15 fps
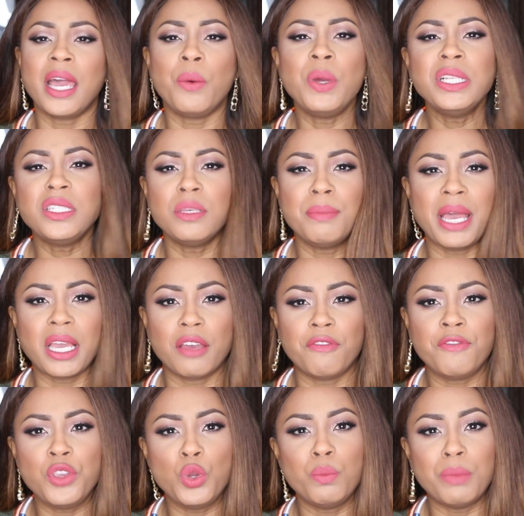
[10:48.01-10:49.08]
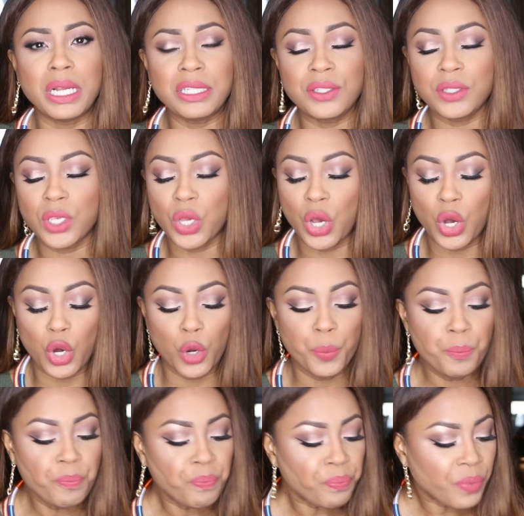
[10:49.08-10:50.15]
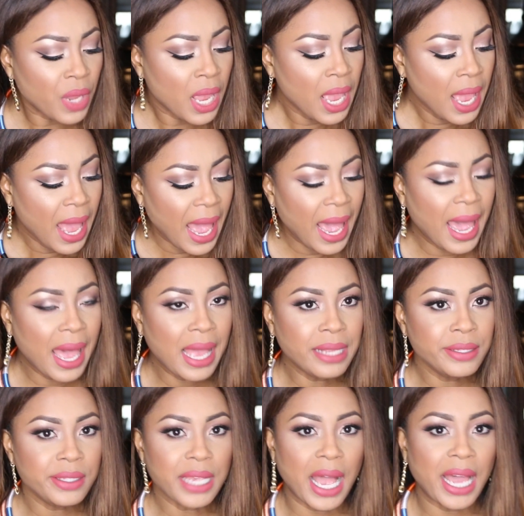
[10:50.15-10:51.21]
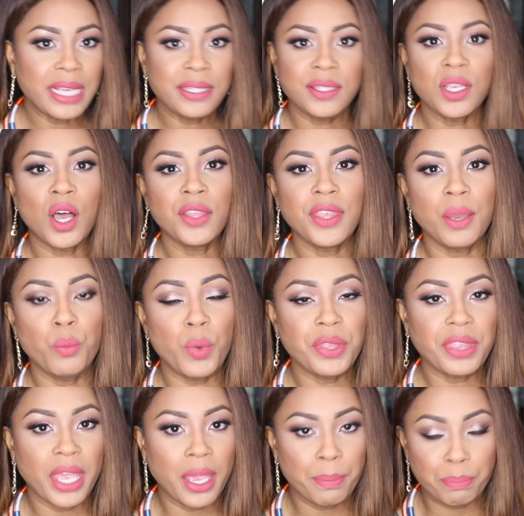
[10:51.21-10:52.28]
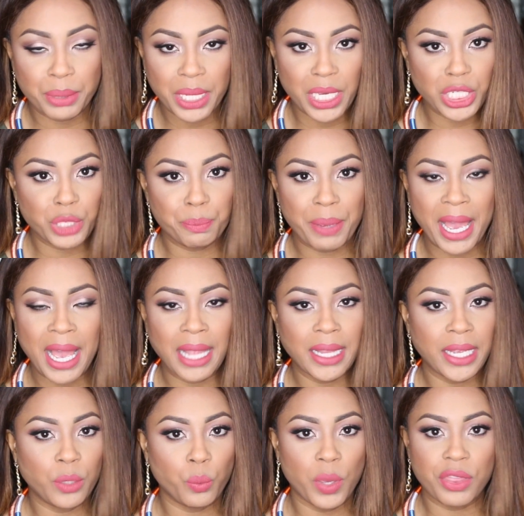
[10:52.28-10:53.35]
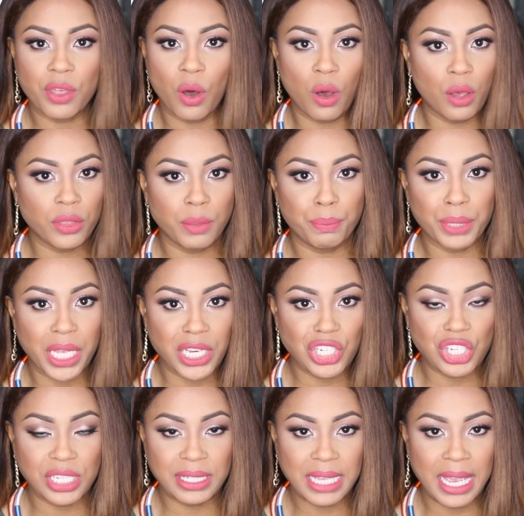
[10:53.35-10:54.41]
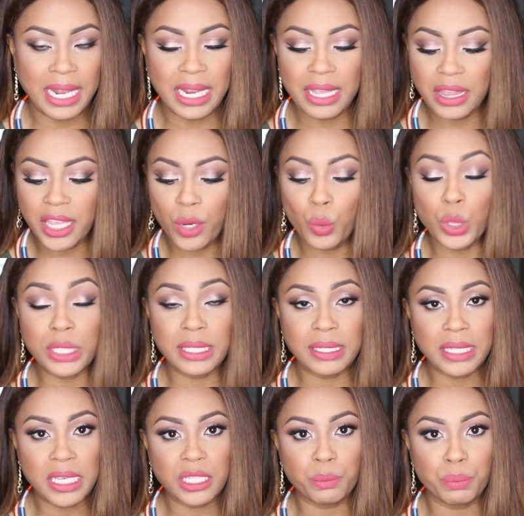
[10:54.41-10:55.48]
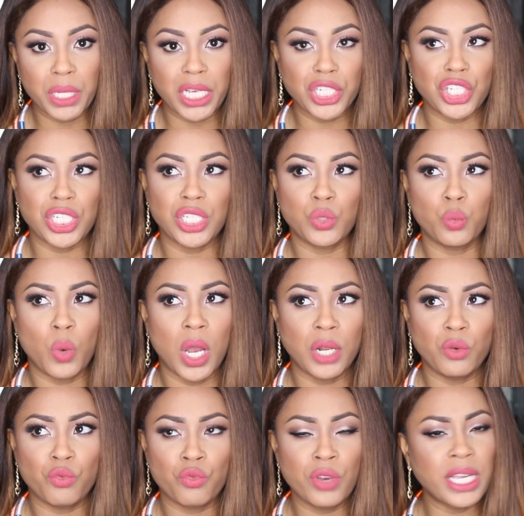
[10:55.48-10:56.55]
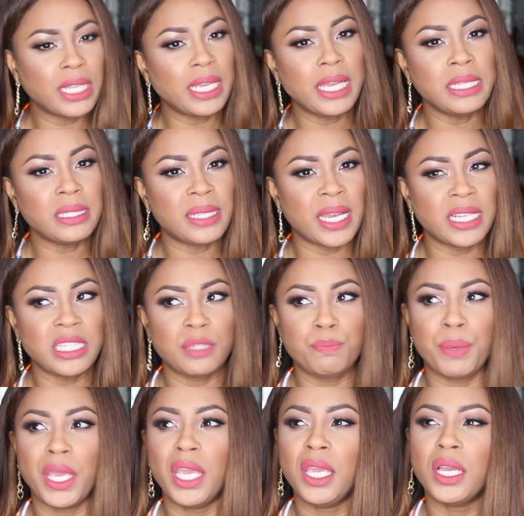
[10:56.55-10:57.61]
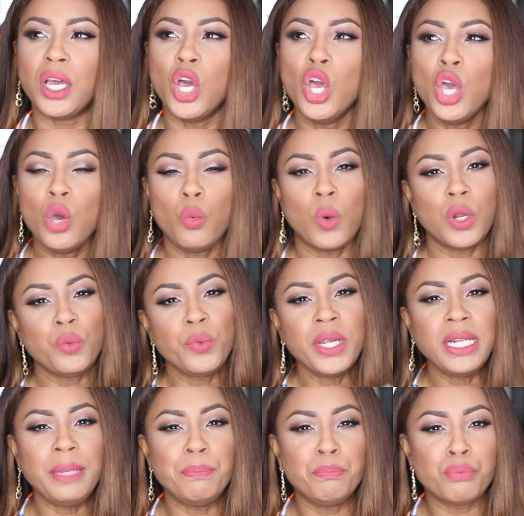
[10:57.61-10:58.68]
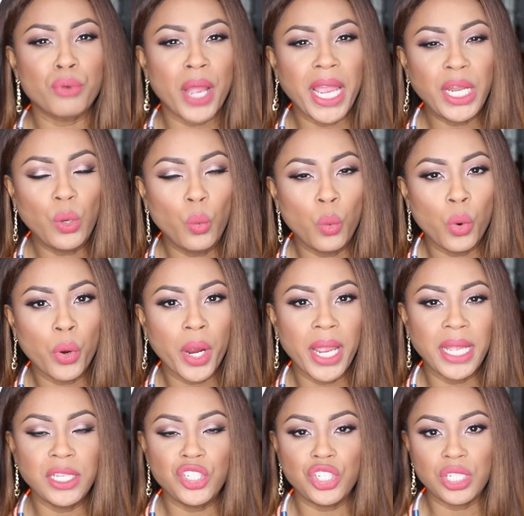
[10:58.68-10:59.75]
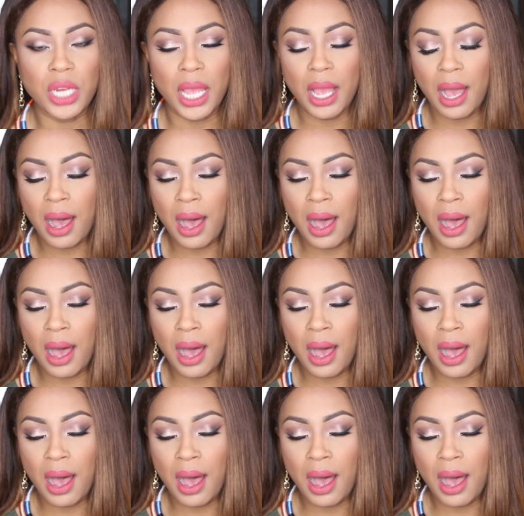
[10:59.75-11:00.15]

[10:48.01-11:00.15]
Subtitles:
I went to MAC a few months ago and I saw them with a blush palette with all the blushes in it. There were 6 blushes, one really intense pink, one really bright orange,